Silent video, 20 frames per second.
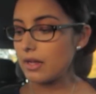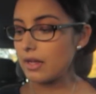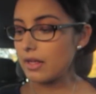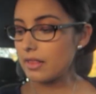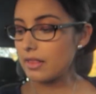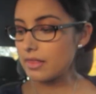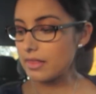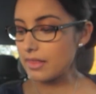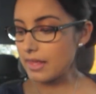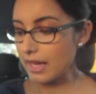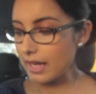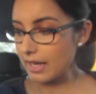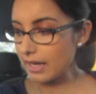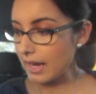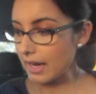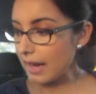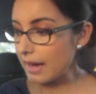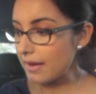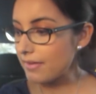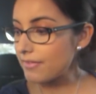And then
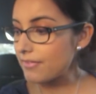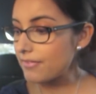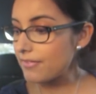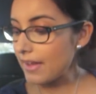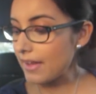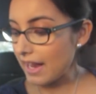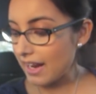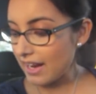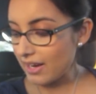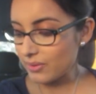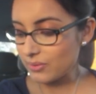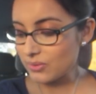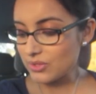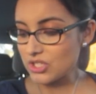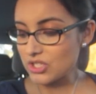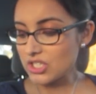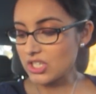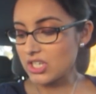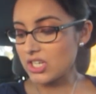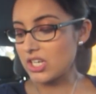I
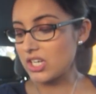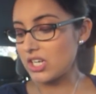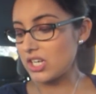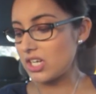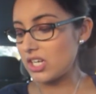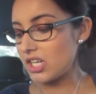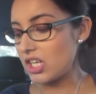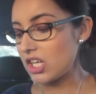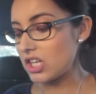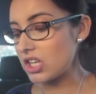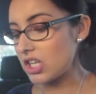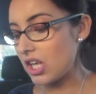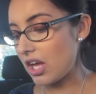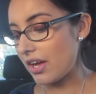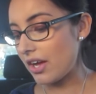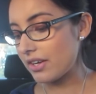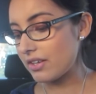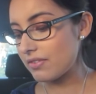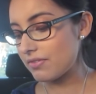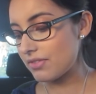found a
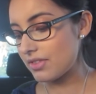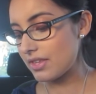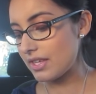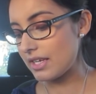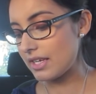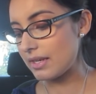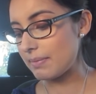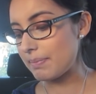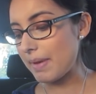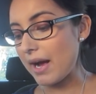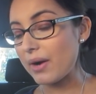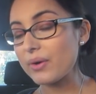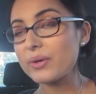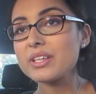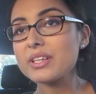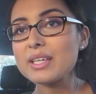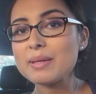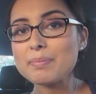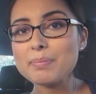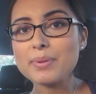lot of the
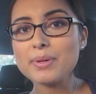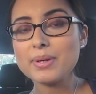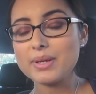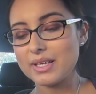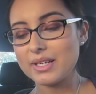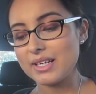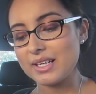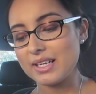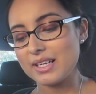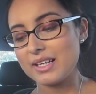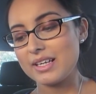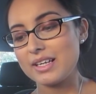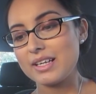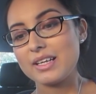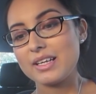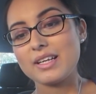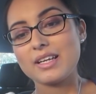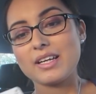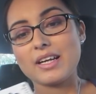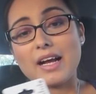Power Lip.
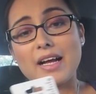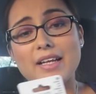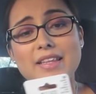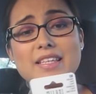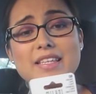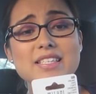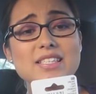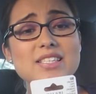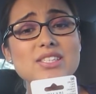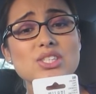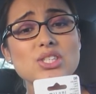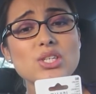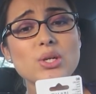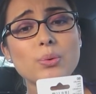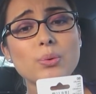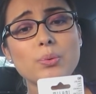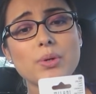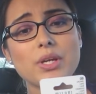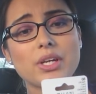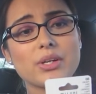This is
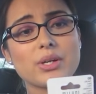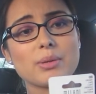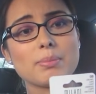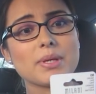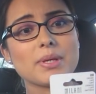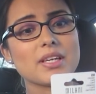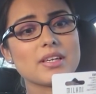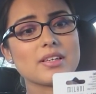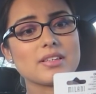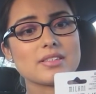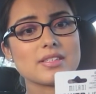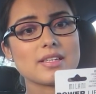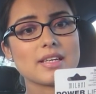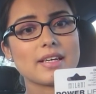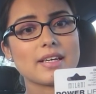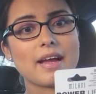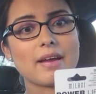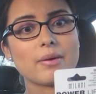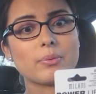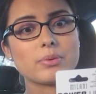so weird because
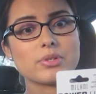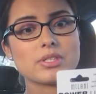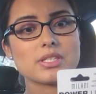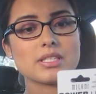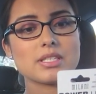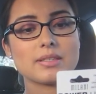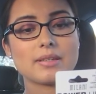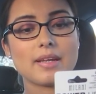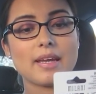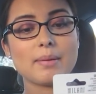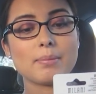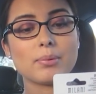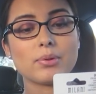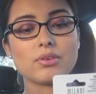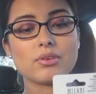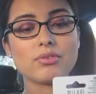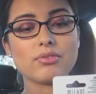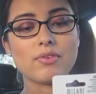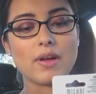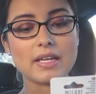like I wasn't able
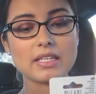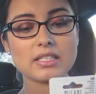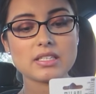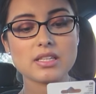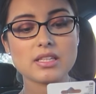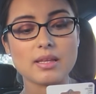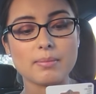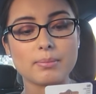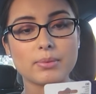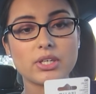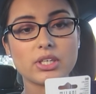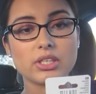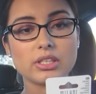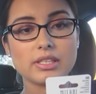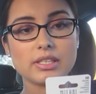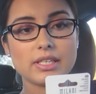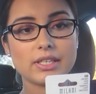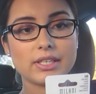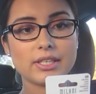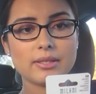to find them
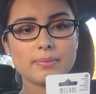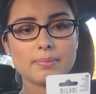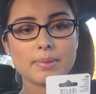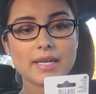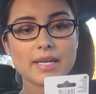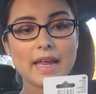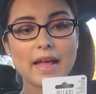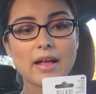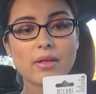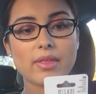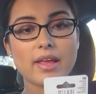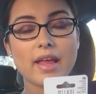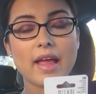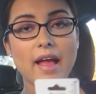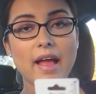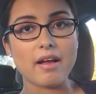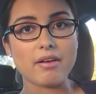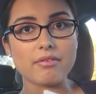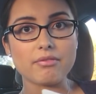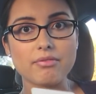earlier, but now they
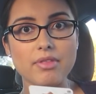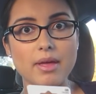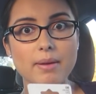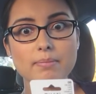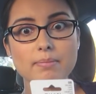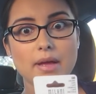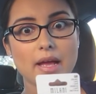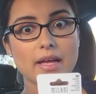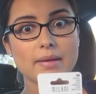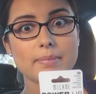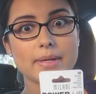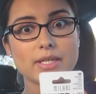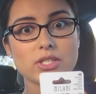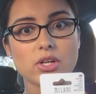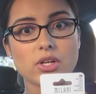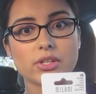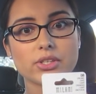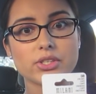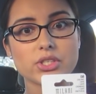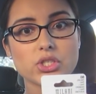have them at my
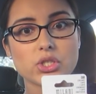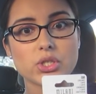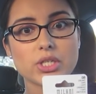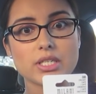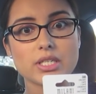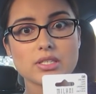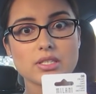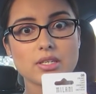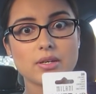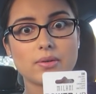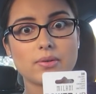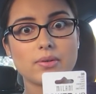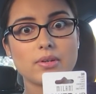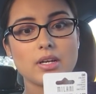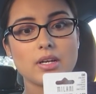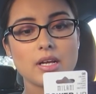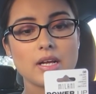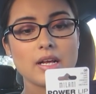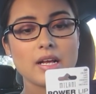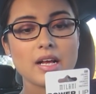Dollar Tree. So
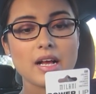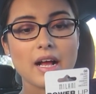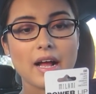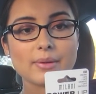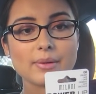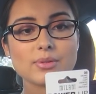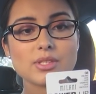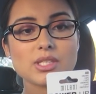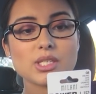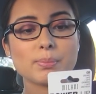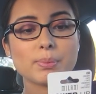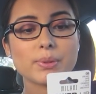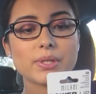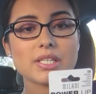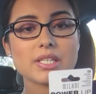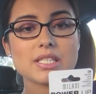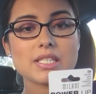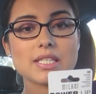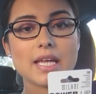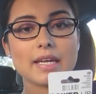I was super
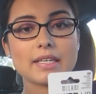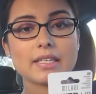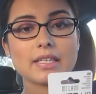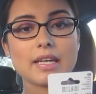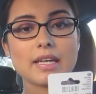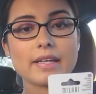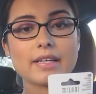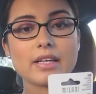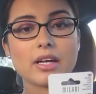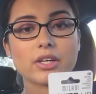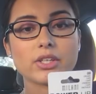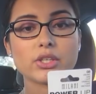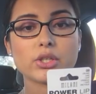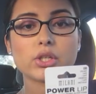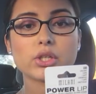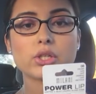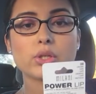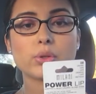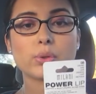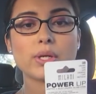excited. I got
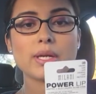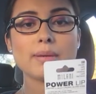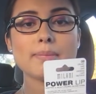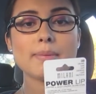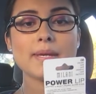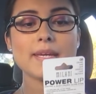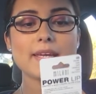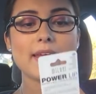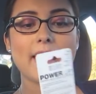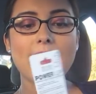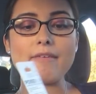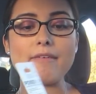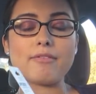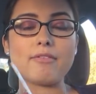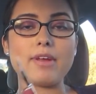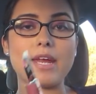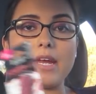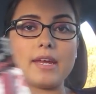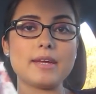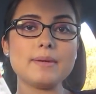Creamy
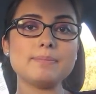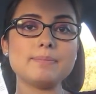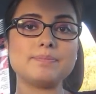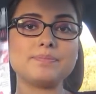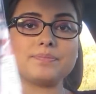Cafe.